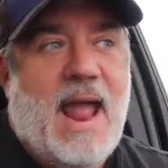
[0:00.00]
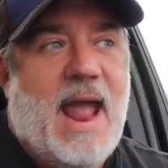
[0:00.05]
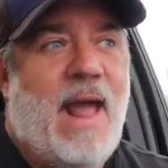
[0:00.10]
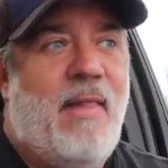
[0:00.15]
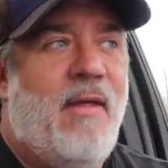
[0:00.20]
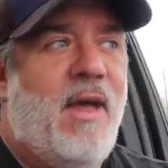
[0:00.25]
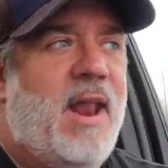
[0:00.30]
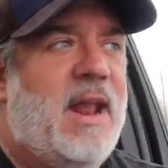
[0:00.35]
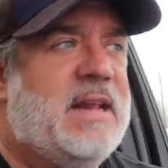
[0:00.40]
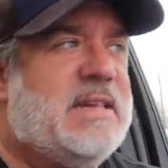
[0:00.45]

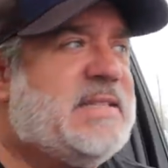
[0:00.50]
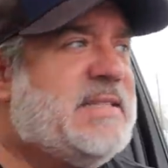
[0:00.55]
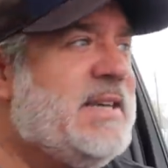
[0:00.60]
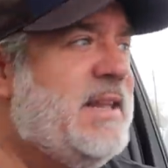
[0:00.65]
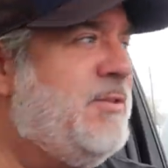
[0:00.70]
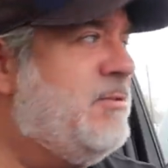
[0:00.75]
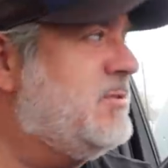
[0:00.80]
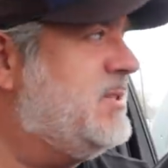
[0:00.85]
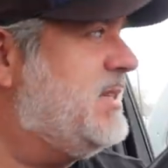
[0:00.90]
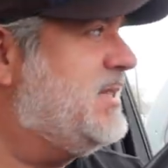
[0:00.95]
And then it
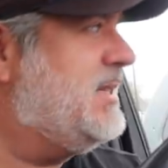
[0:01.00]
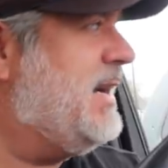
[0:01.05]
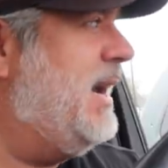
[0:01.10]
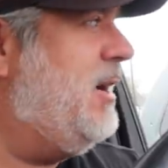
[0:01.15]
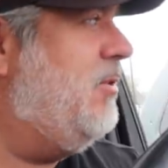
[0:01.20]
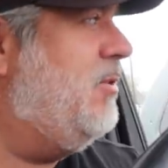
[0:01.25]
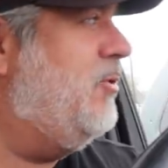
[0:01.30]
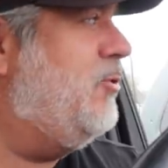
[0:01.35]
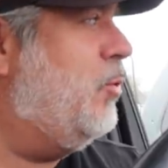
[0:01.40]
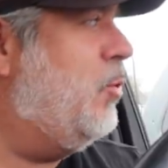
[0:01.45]
said, there was a
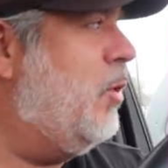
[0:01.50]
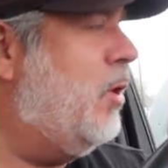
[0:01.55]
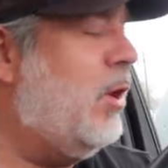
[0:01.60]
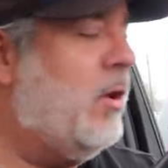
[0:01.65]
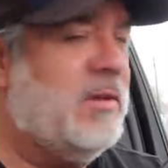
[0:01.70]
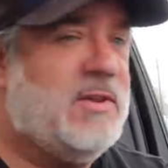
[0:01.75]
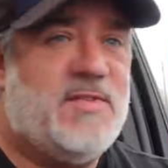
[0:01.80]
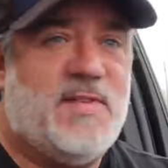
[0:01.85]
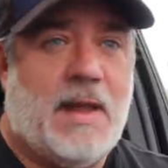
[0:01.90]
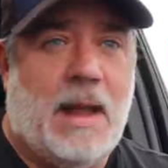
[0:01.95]
sign on the
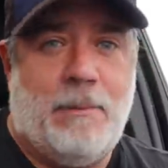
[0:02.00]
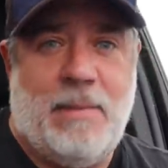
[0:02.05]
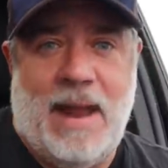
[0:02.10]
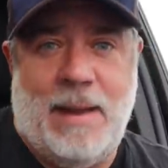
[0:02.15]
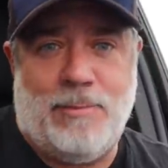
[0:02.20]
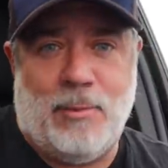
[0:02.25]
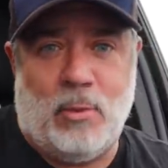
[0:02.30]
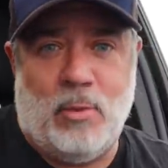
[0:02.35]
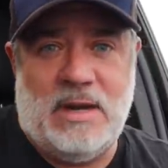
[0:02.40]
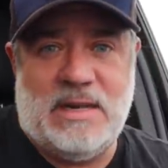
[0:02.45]
door, it's like a
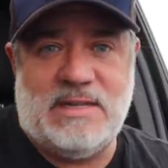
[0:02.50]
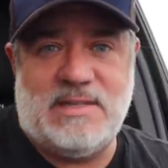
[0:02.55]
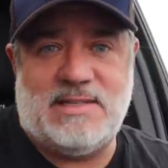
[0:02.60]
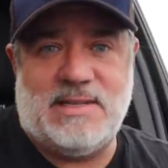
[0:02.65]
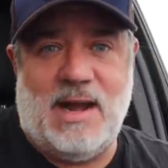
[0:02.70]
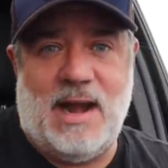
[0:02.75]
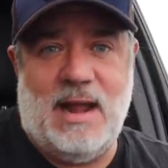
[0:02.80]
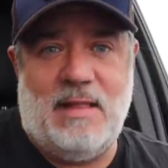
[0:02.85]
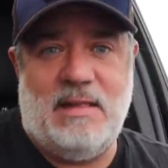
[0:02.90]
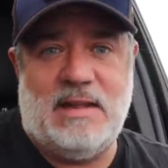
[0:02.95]
paper written
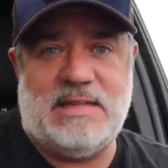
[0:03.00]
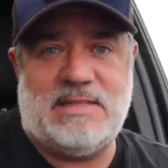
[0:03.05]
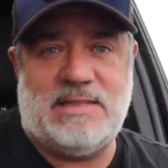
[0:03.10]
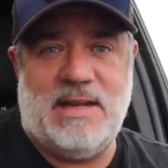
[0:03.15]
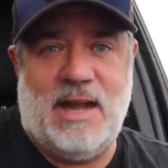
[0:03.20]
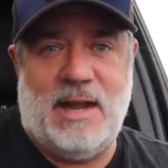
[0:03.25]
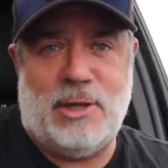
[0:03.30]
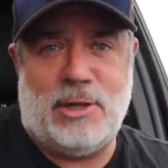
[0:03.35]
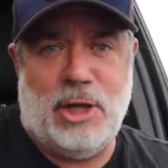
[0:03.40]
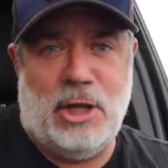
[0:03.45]
sign that
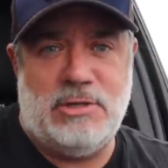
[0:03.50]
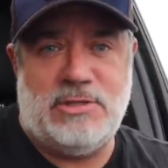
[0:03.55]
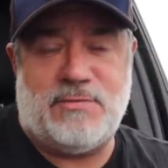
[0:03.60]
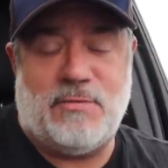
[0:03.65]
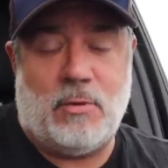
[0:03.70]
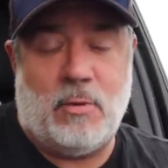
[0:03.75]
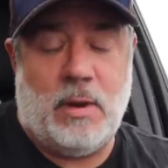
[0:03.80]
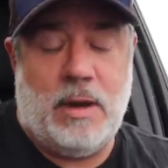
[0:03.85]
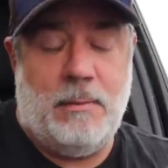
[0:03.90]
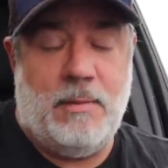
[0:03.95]
said closed
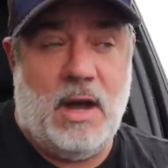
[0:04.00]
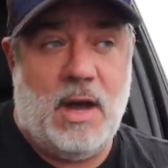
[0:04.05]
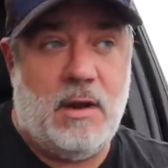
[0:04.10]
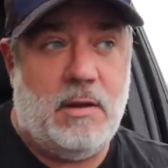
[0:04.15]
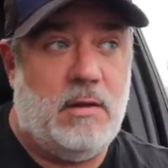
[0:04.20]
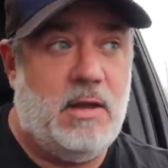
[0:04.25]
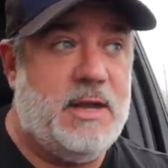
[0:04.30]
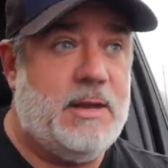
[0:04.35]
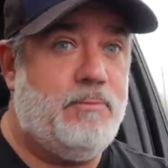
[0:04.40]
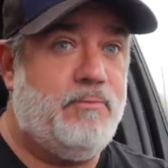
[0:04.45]
for
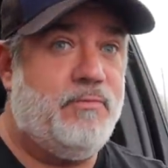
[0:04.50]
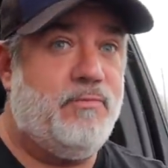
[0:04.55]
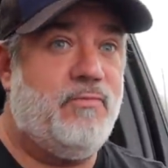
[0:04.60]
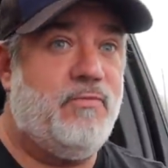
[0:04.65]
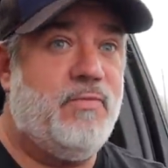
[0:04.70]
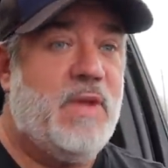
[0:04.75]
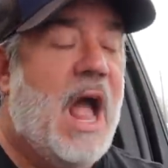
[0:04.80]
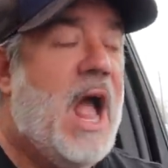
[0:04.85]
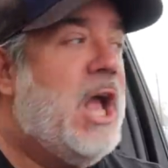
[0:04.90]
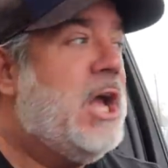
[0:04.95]
remodeling.
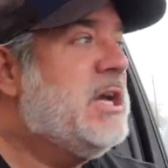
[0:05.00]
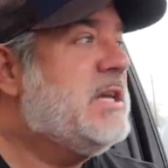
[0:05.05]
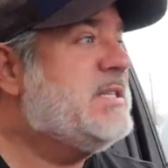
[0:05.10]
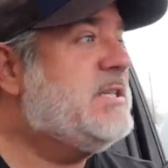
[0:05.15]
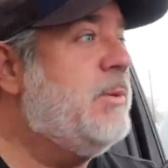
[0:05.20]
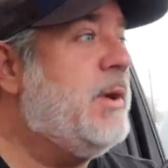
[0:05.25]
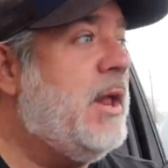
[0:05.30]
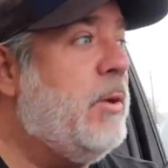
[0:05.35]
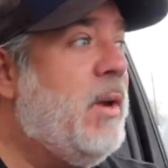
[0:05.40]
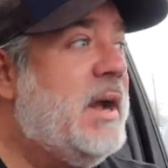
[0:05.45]

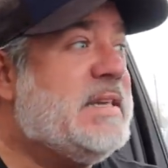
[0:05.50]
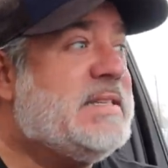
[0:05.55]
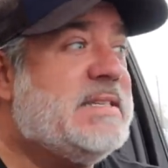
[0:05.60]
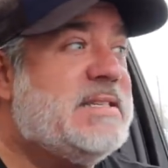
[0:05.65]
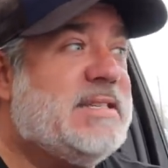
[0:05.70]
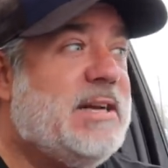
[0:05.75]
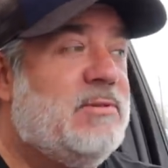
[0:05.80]
So anyway, since